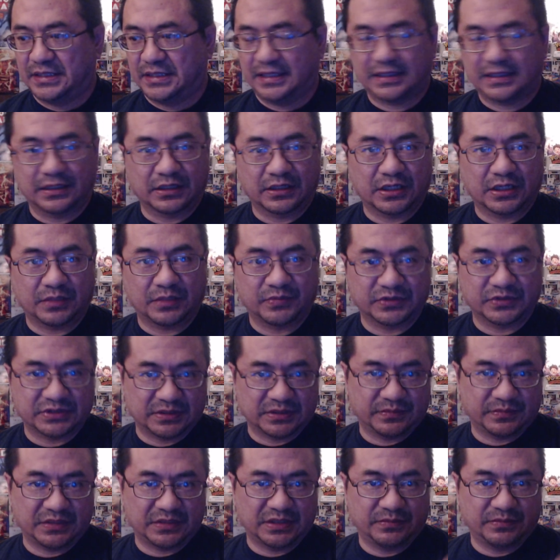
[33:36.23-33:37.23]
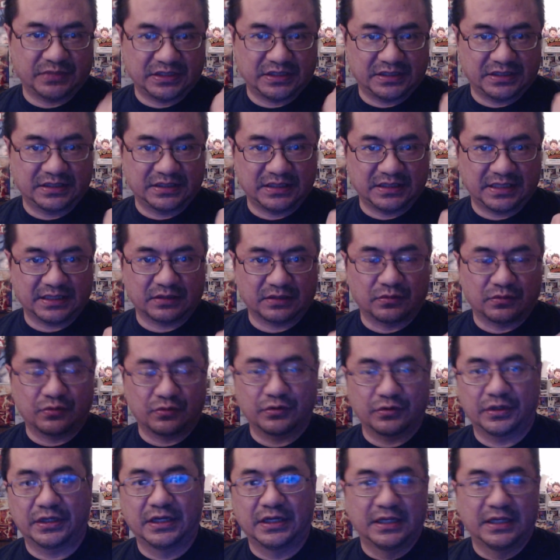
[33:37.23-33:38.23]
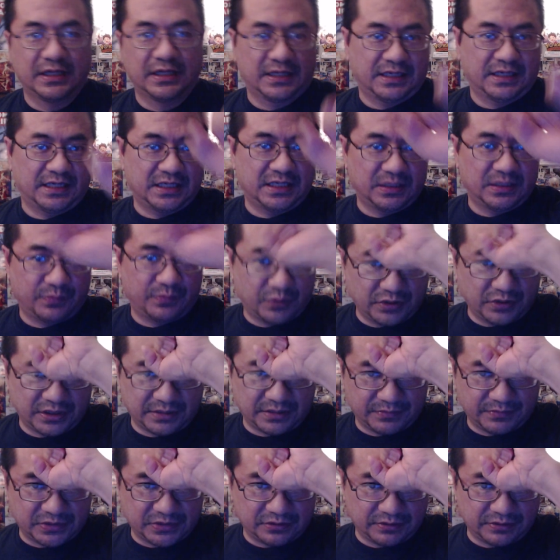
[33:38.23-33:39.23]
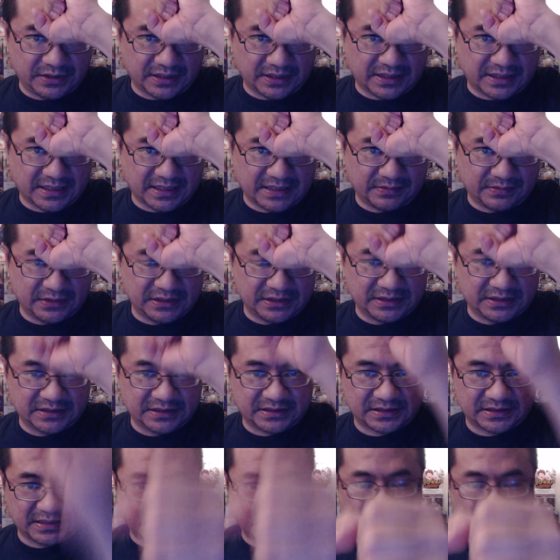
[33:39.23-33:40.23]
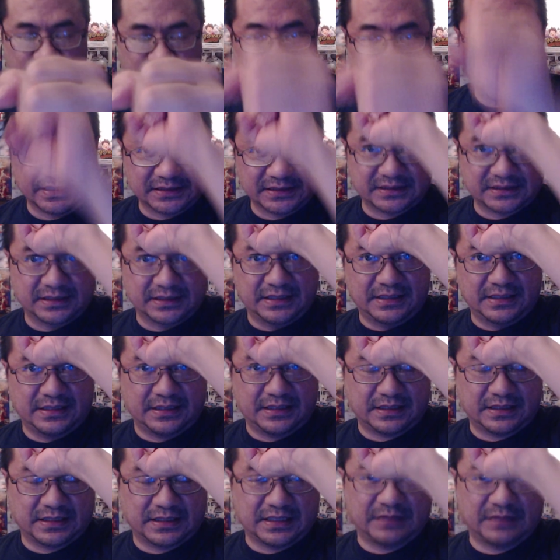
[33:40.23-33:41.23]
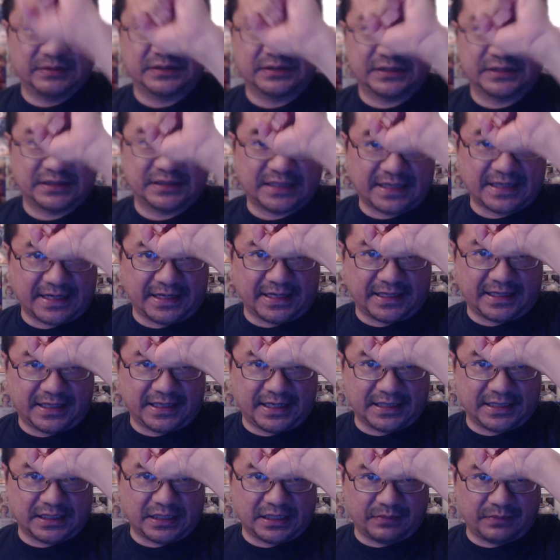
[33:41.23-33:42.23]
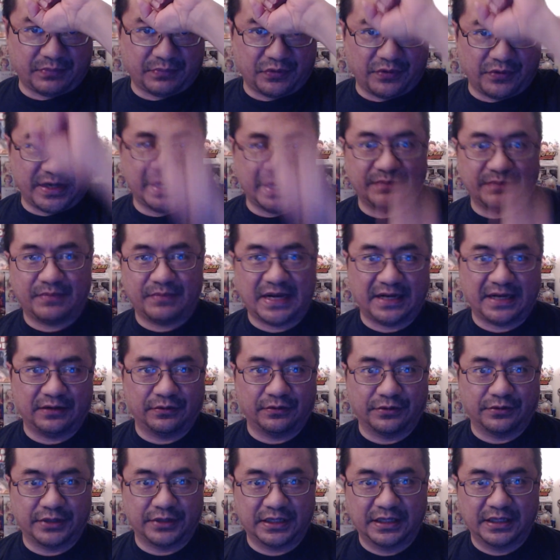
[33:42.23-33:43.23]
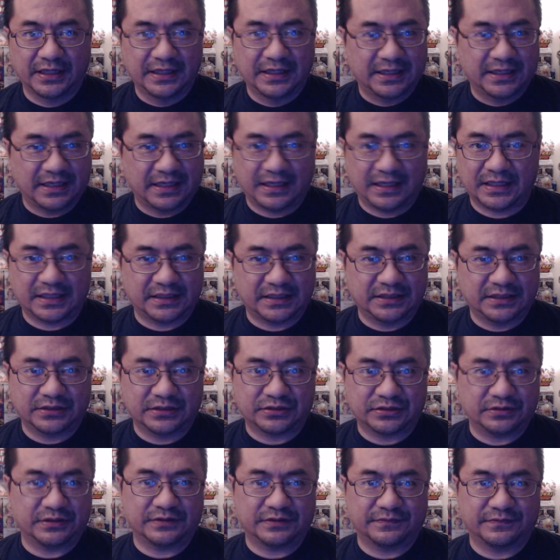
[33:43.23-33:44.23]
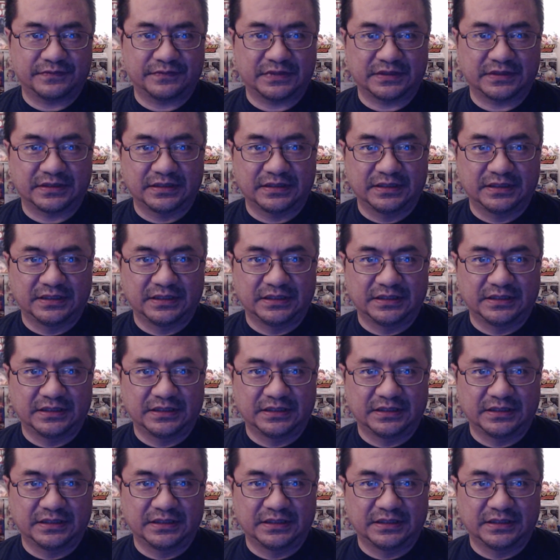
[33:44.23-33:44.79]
like a cup or something, but in like a horn, and he put it between the goblin's eyes, and then the goblin says, I get the point, my lord. He shouldn't have said,